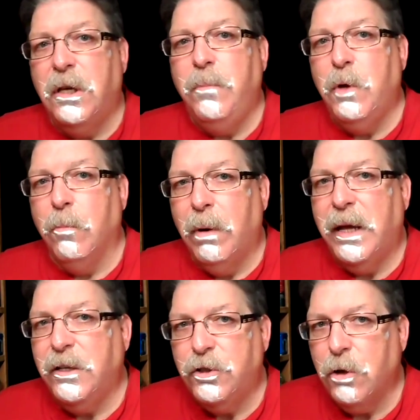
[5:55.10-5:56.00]
is to
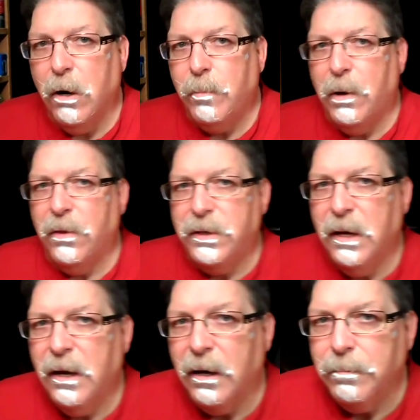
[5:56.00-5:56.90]
keep your blade sharp
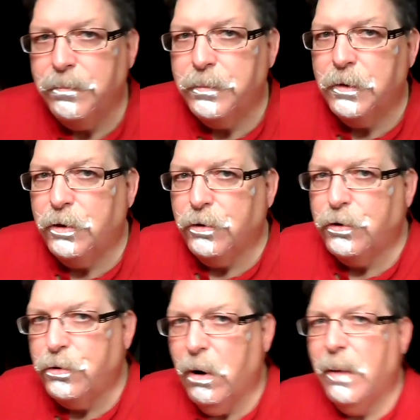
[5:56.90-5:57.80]
all the time,
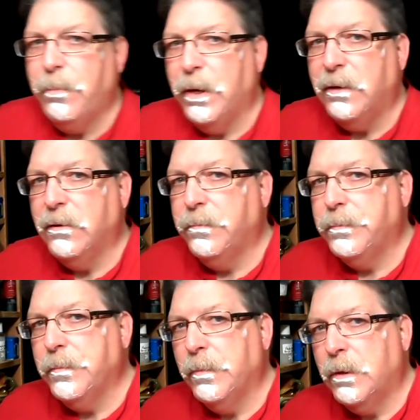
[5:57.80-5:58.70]
to strop
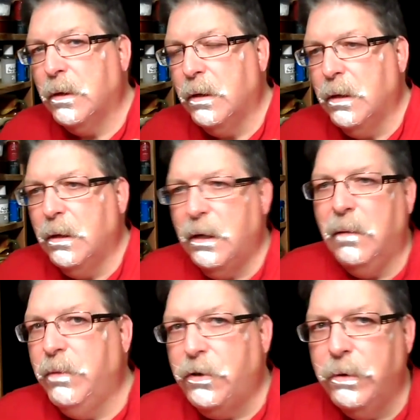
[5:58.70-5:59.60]
it
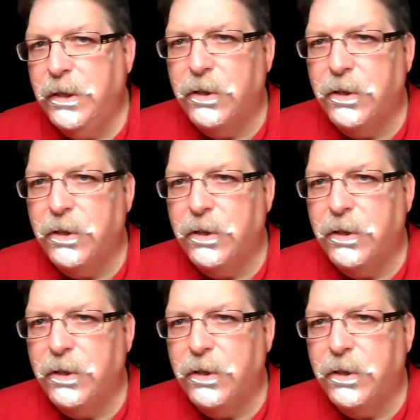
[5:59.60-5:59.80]
in